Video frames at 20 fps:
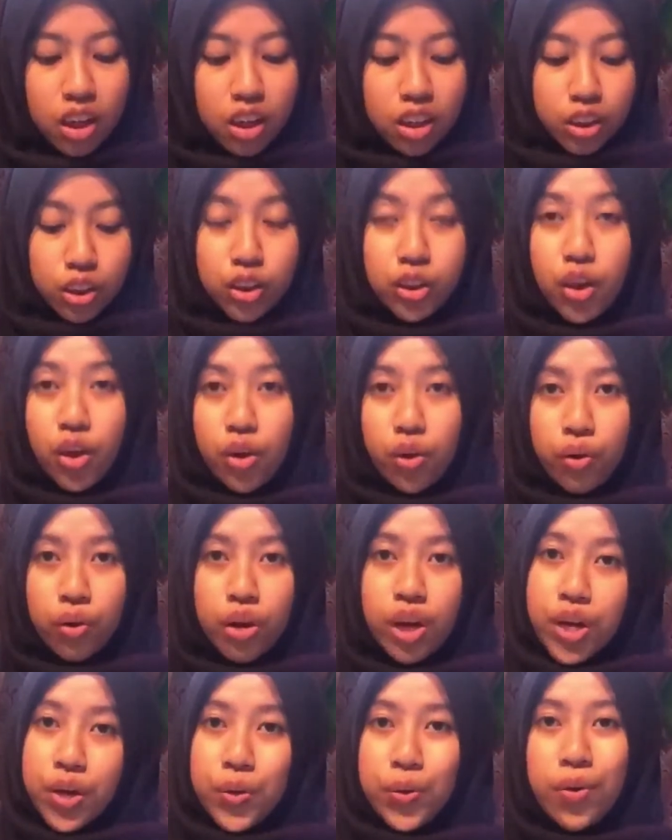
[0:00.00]

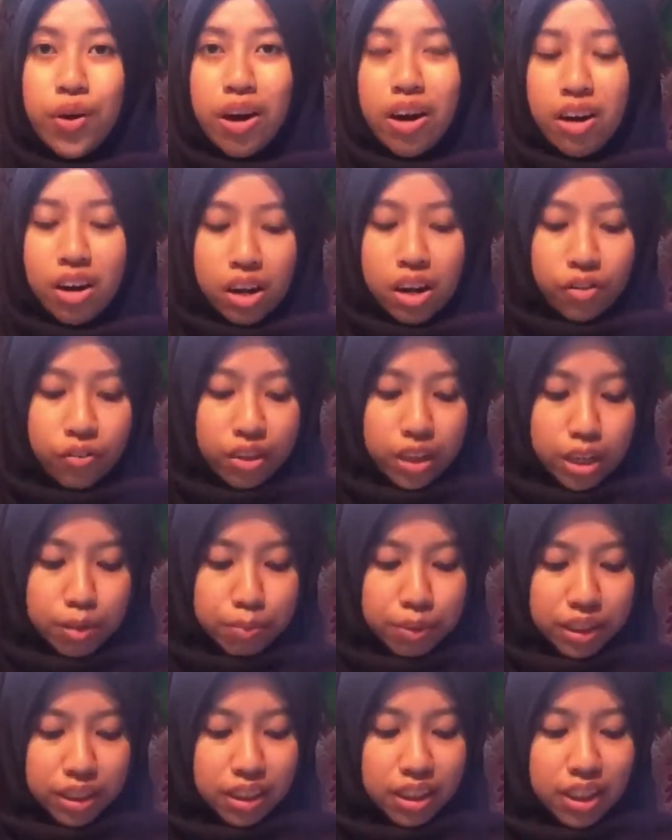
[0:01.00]
so you are
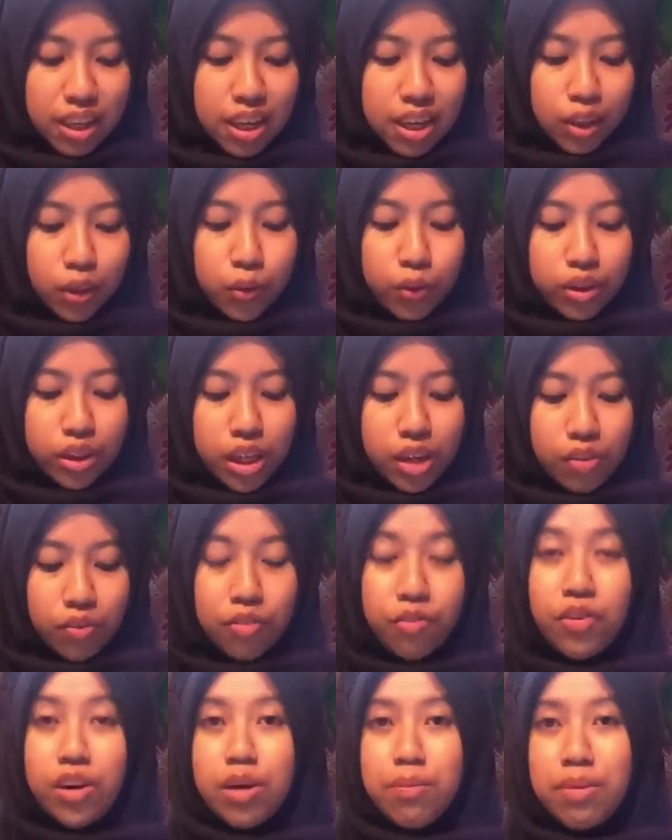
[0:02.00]
available to give
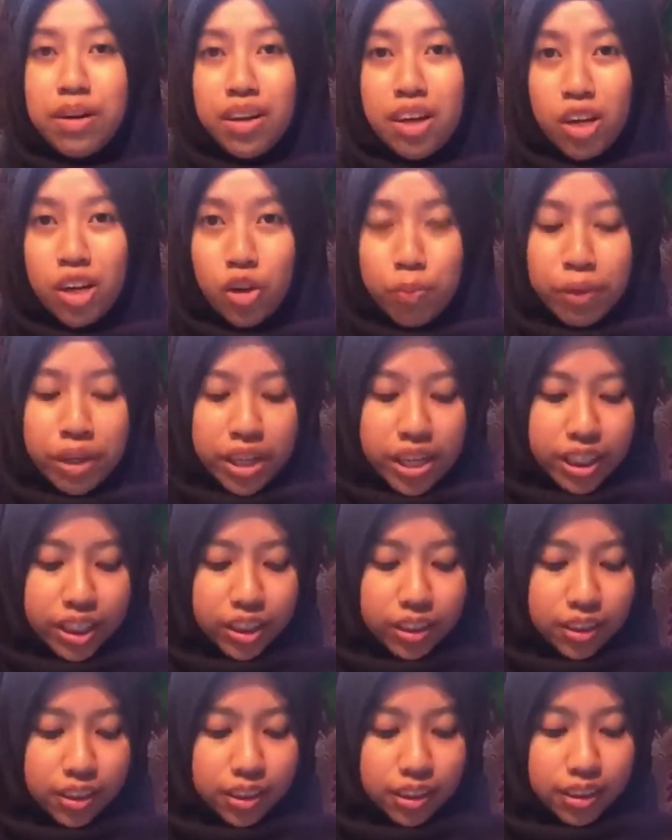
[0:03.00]
a verbal
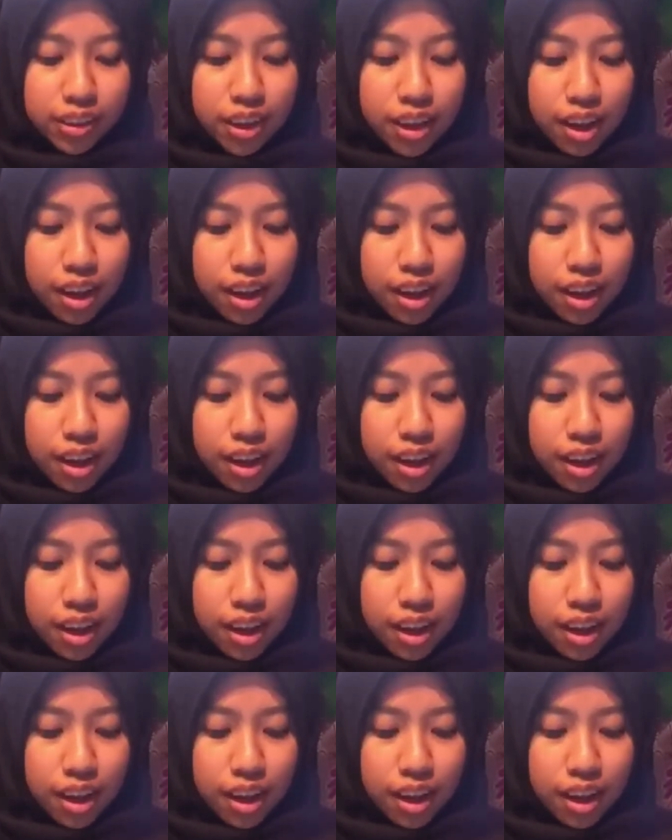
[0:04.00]
recommendation